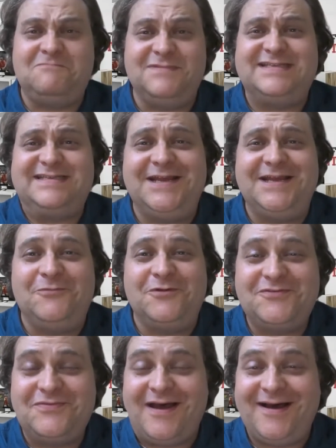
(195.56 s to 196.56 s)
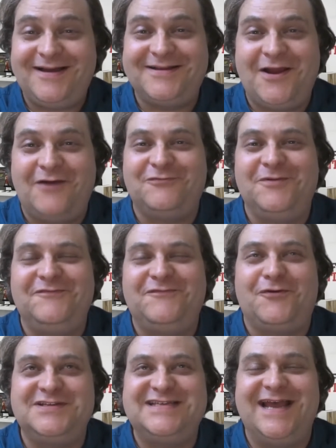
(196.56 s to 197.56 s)
sticking with government
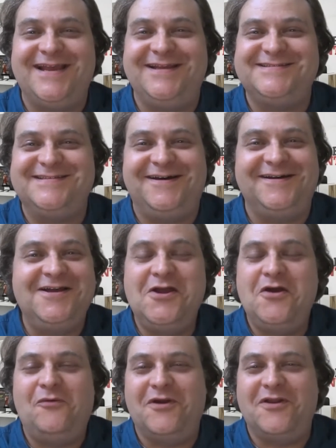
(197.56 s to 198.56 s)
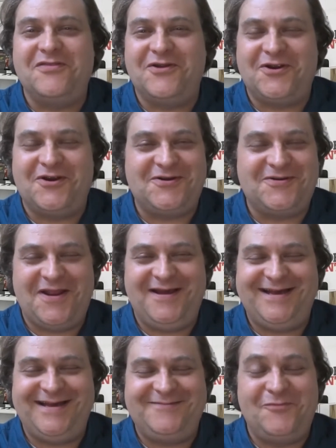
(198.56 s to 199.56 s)
for a second, one of their
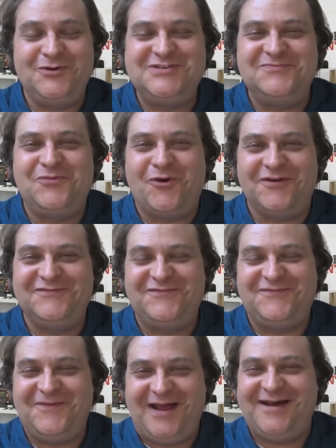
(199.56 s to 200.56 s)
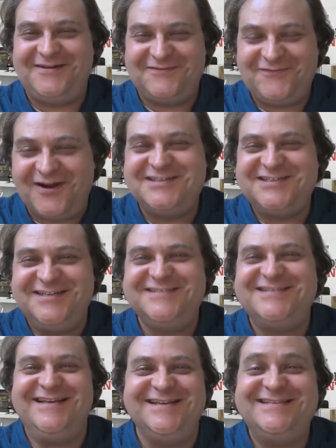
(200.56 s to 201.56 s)
most important
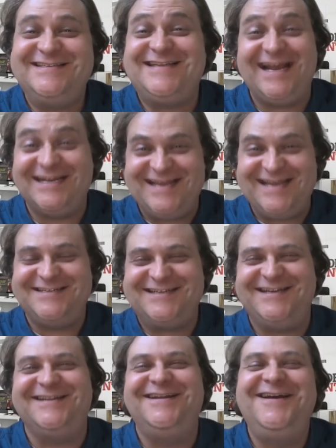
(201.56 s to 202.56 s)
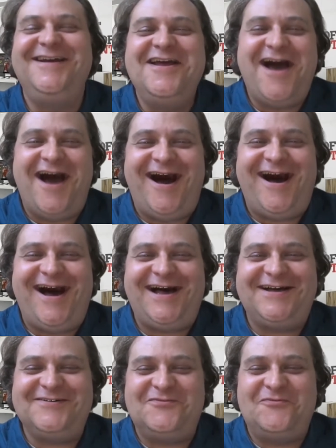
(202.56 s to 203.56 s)
functions is taxation.
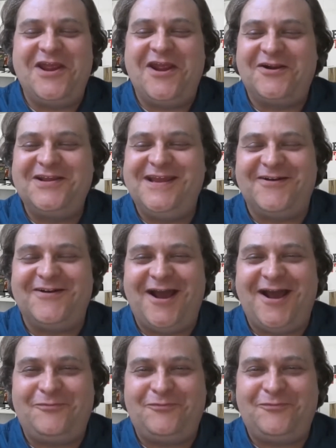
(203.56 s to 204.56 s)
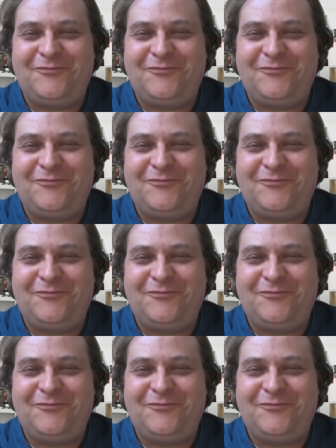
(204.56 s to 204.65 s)
We are gearing up